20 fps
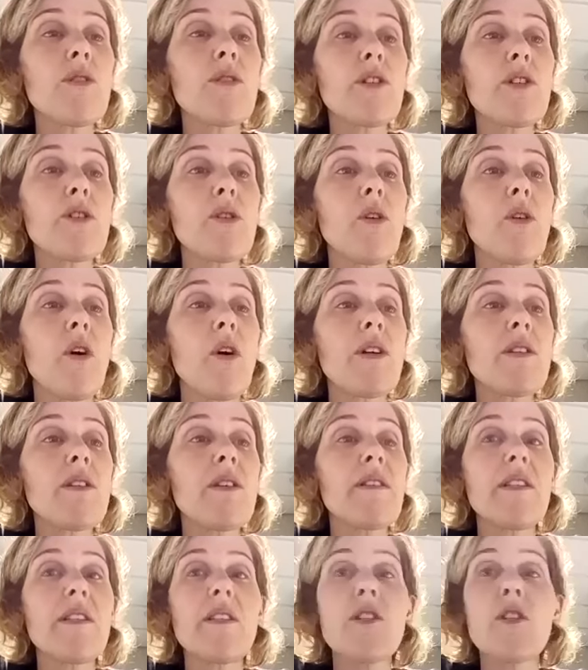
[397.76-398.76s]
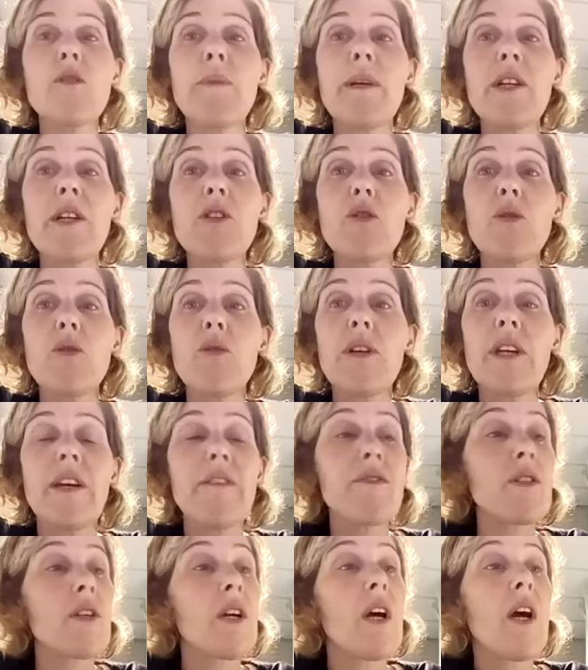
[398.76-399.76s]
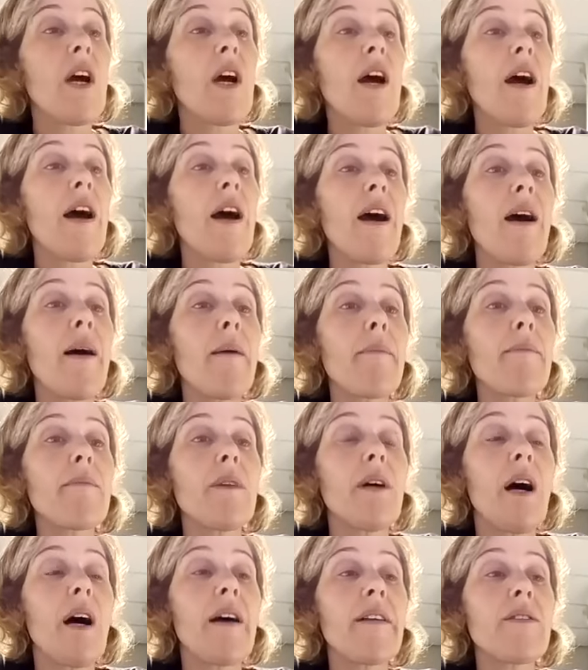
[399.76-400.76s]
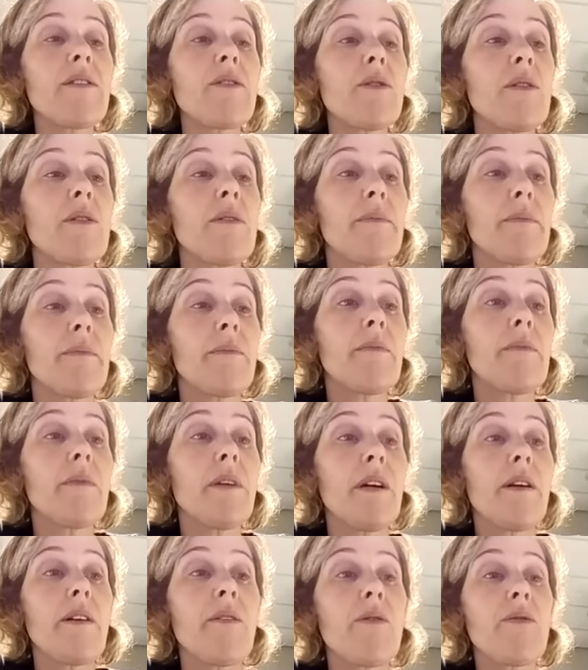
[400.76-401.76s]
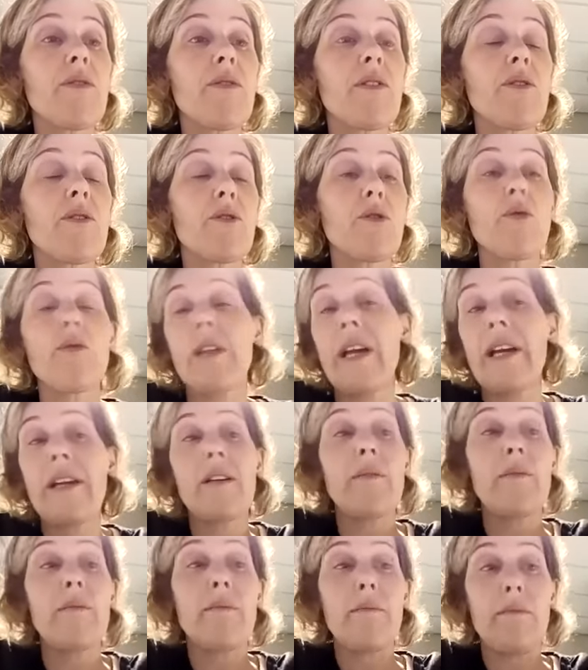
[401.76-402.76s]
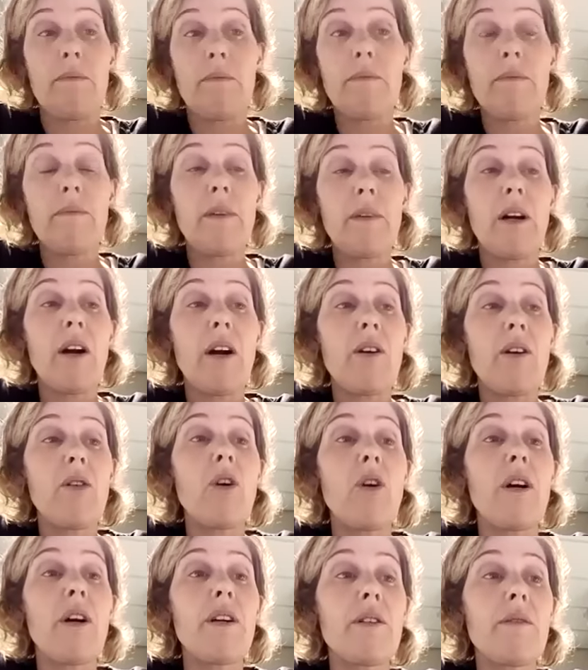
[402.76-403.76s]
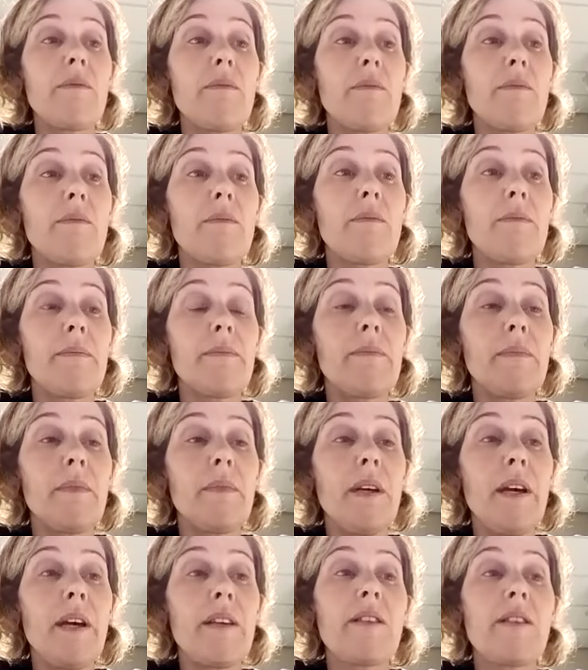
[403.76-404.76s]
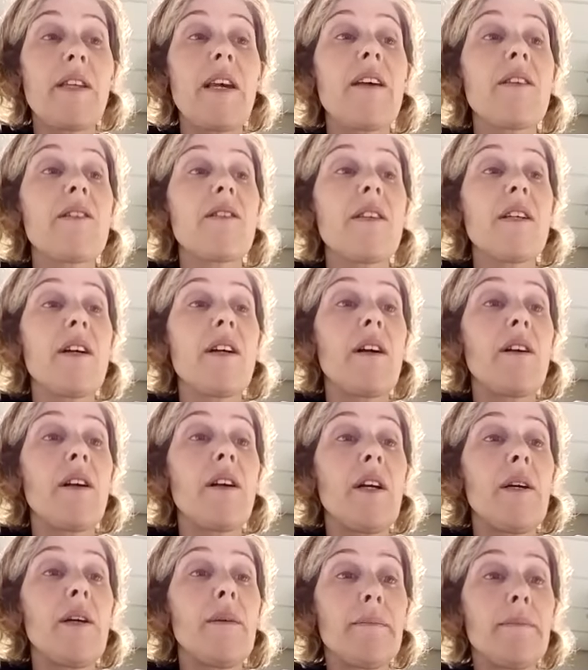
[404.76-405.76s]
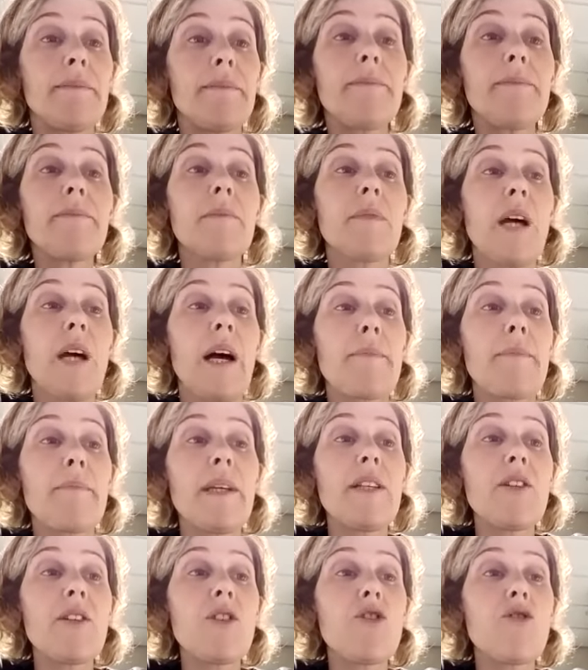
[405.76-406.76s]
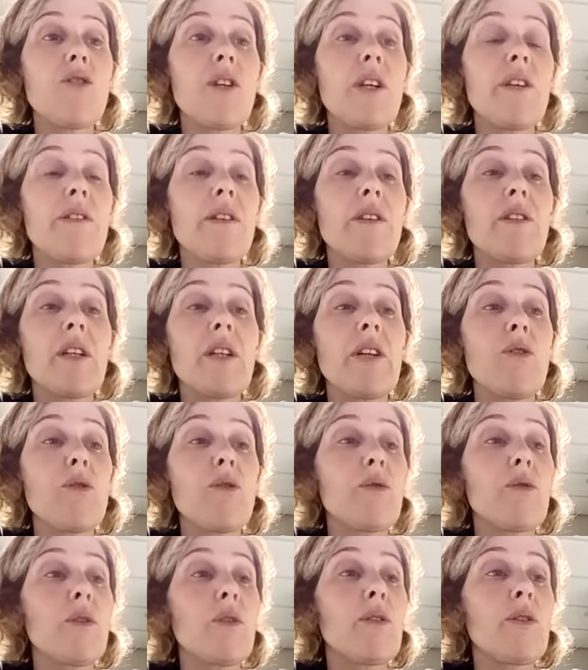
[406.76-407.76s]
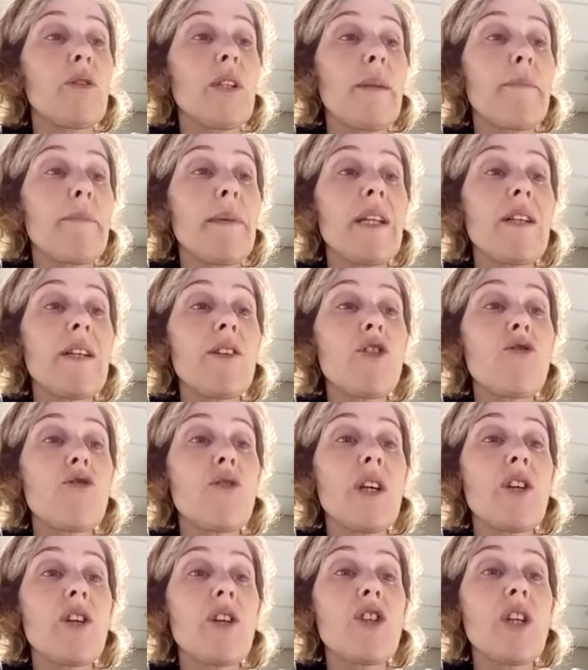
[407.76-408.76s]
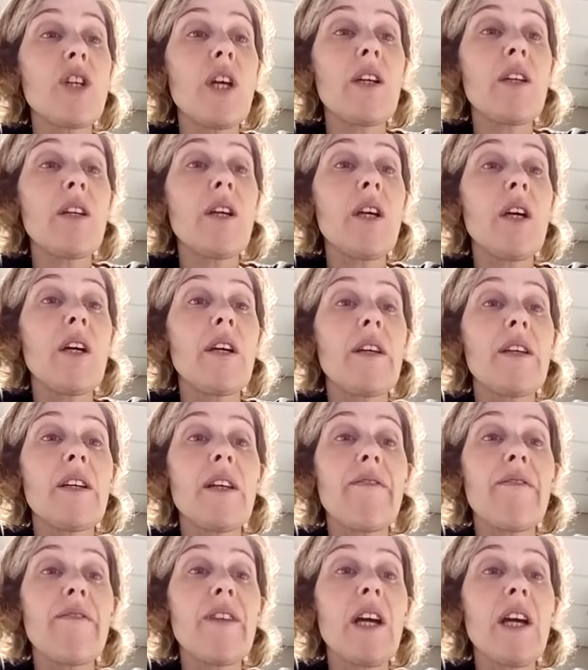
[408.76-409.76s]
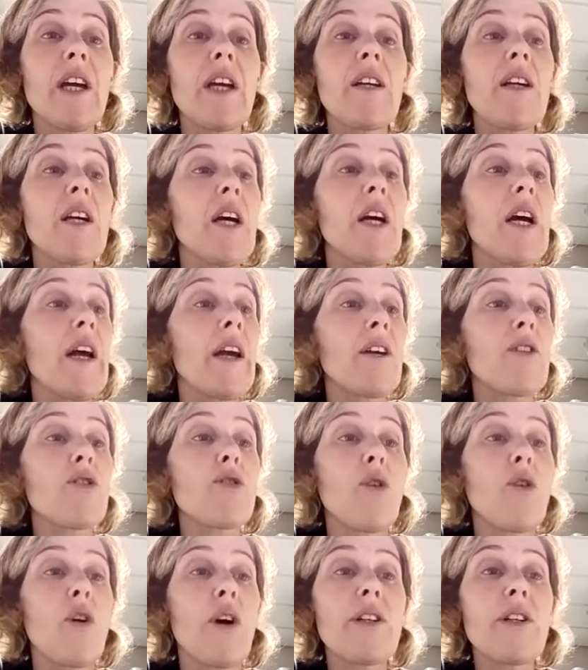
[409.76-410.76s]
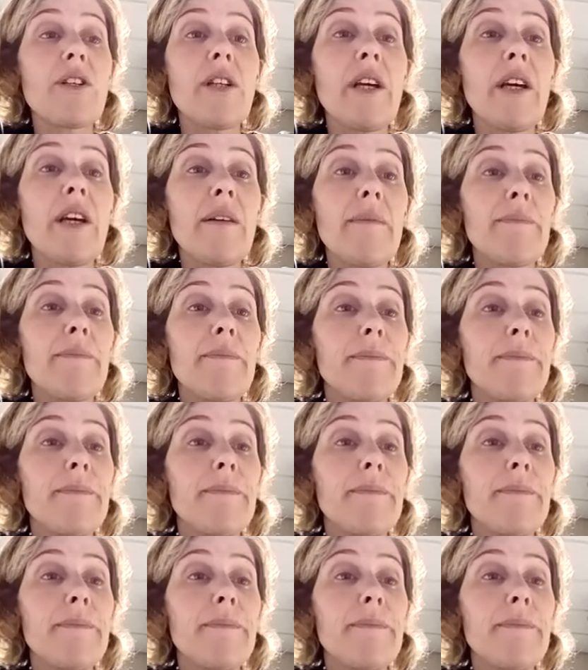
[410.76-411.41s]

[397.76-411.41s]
there's lots of these spiritual gifts. And so like our Lord says there, these can also include administration, giving, exhorting,